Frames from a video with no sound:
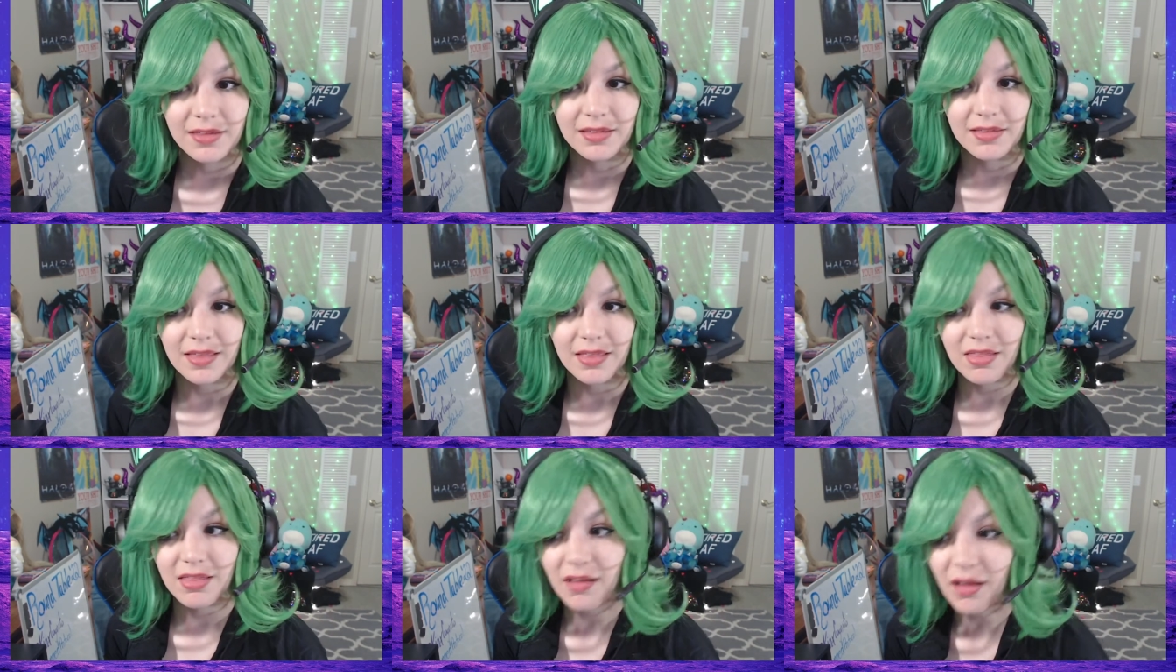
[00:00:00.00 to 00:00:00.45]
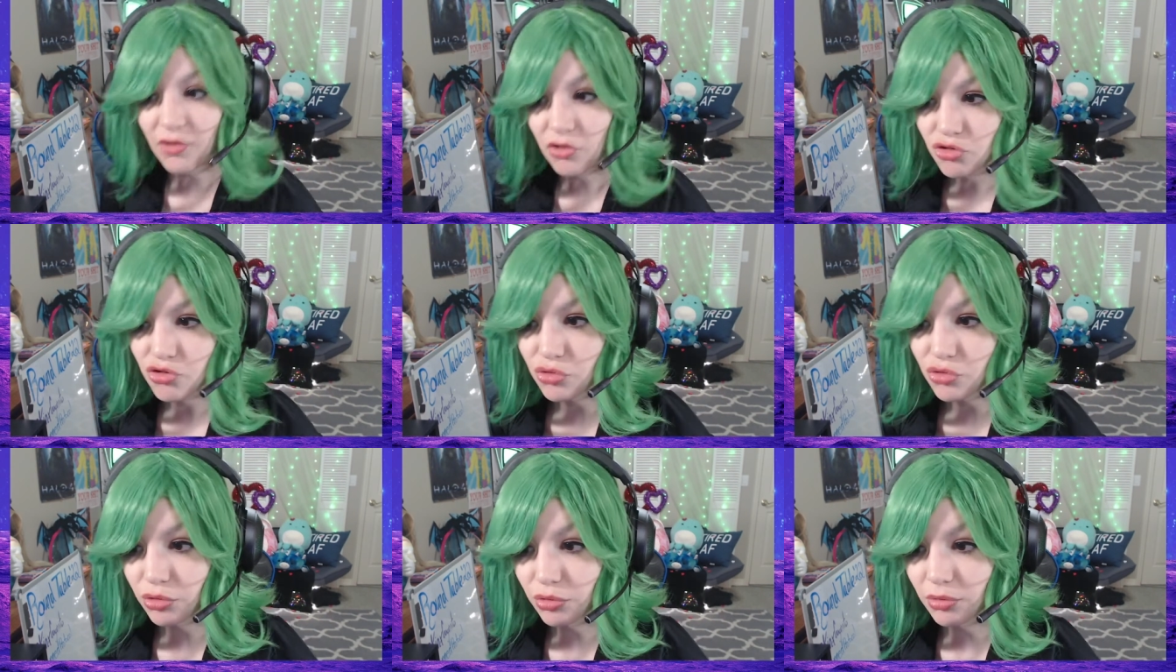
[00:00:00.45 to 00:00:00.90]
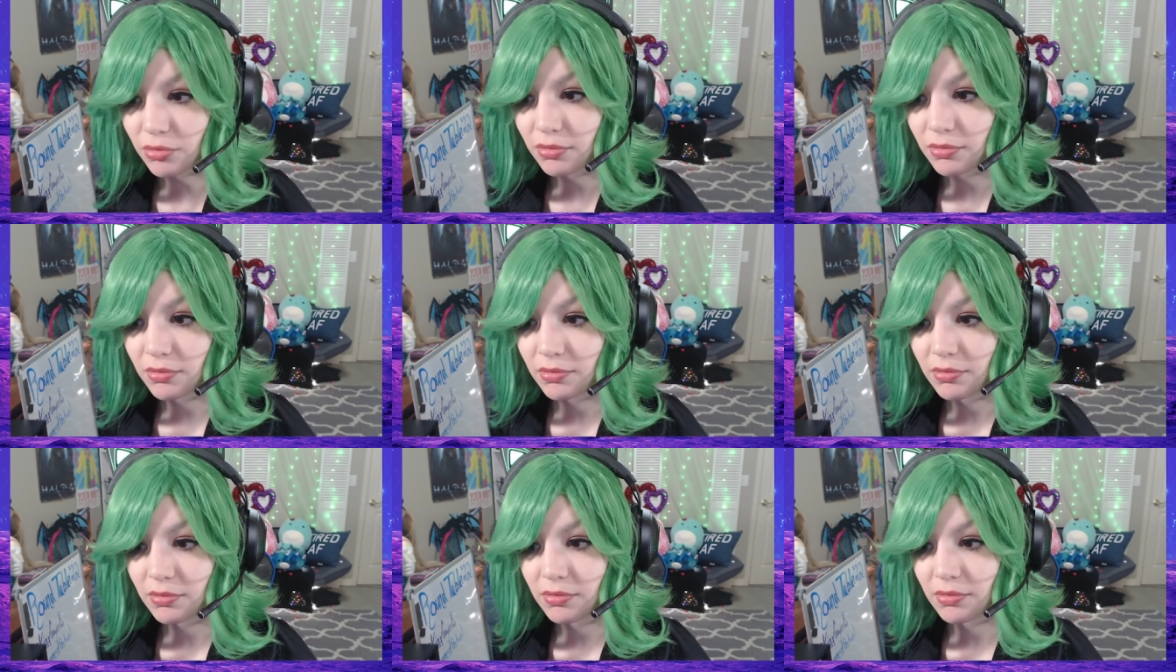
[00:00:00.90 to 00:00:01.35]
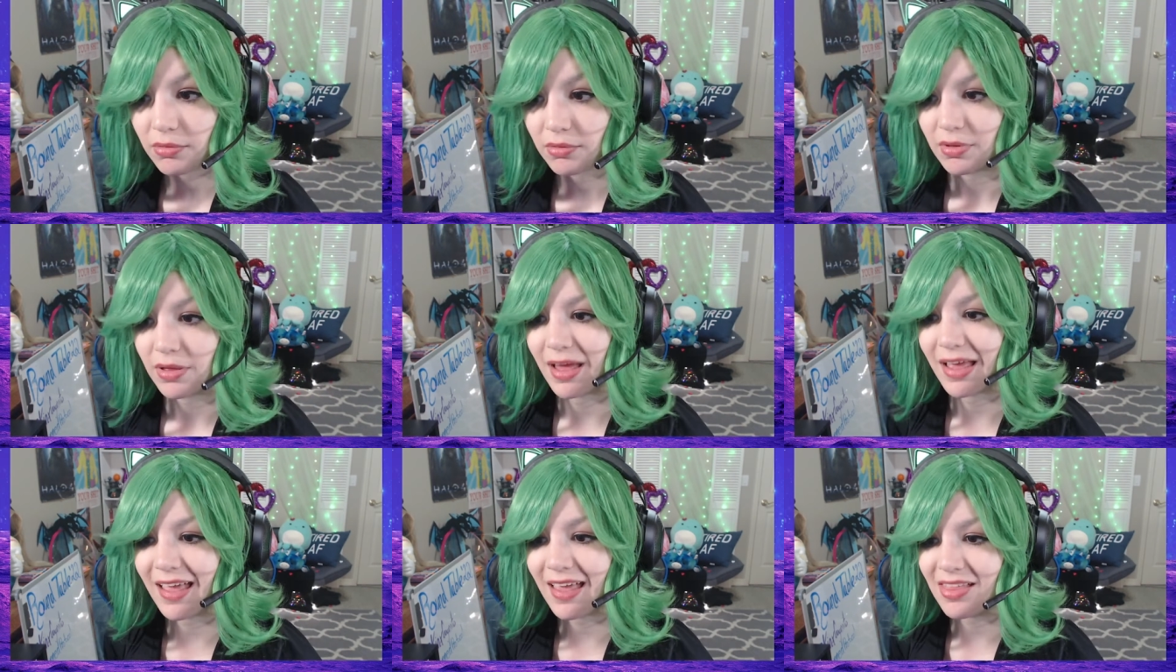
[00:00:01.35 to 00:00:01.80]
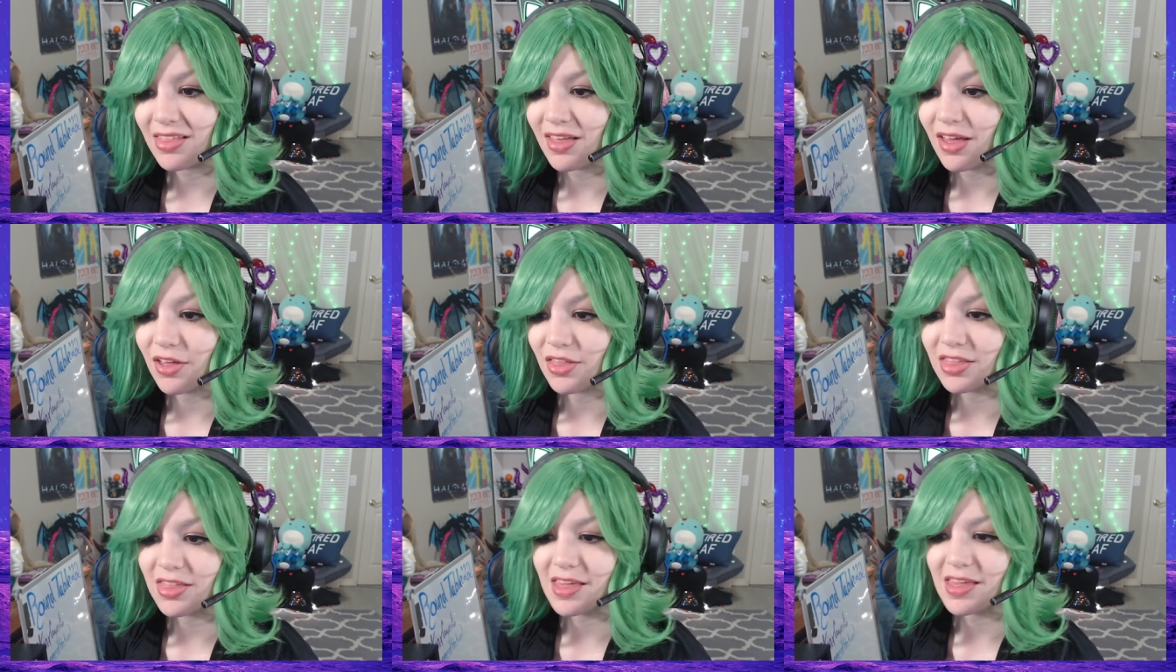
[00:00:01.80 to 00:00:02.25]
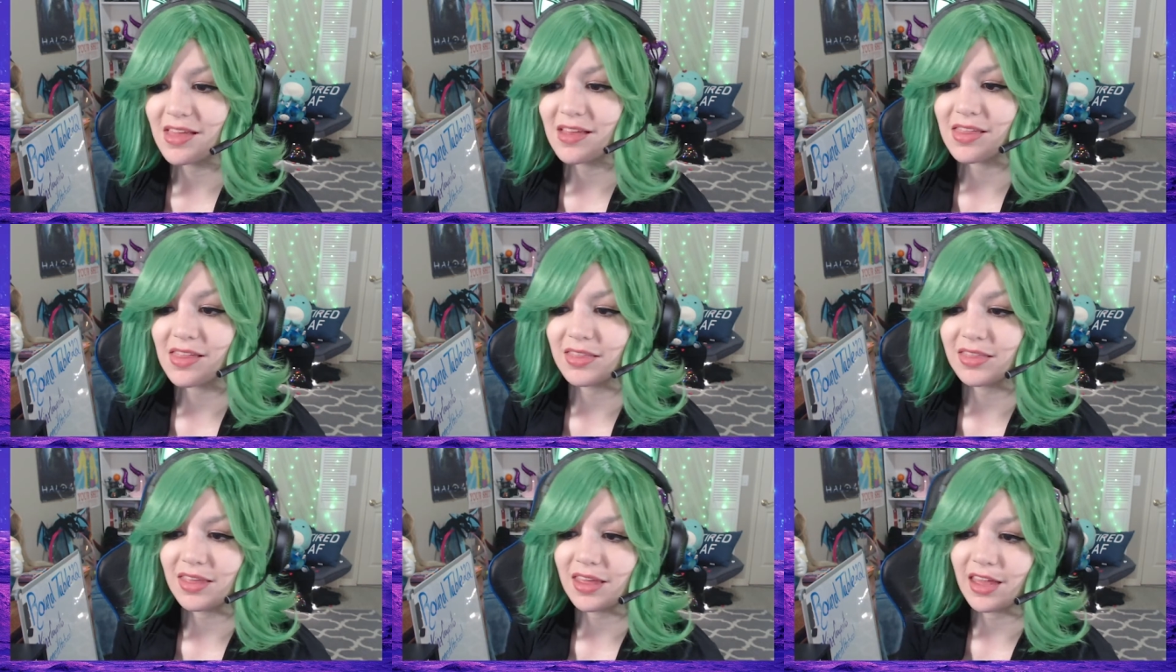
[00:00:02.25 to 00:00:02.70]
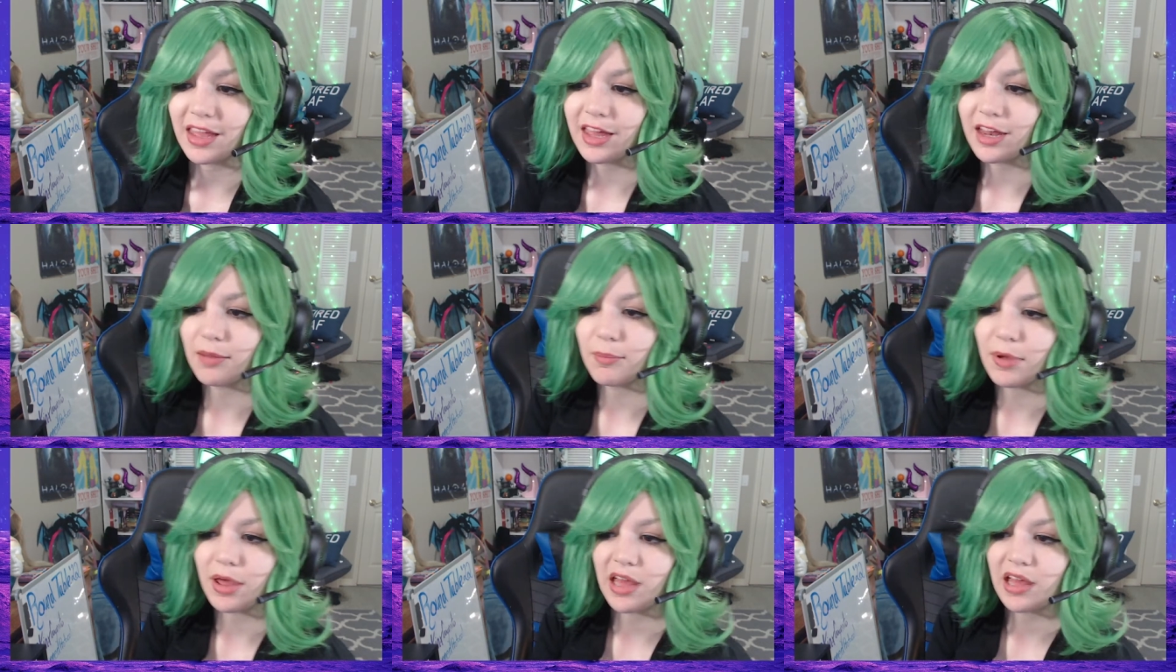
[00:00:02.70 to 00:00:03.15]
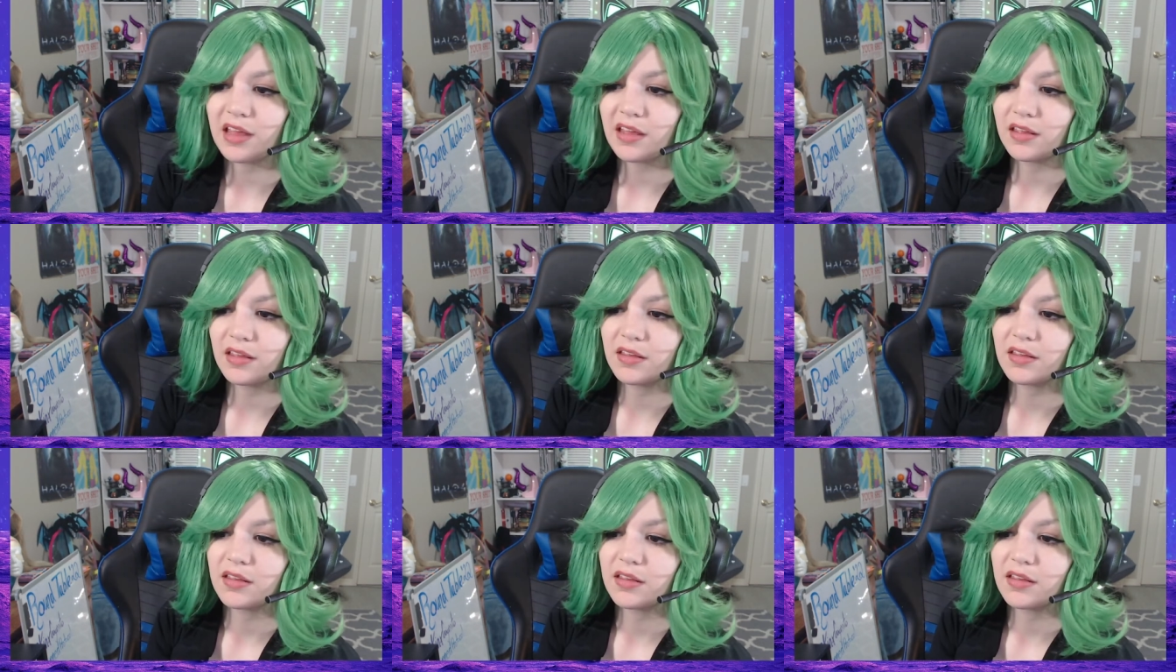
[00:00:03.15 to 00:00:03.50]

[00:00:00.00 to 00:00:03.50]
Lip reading: That's not true. I guess it is in the anime.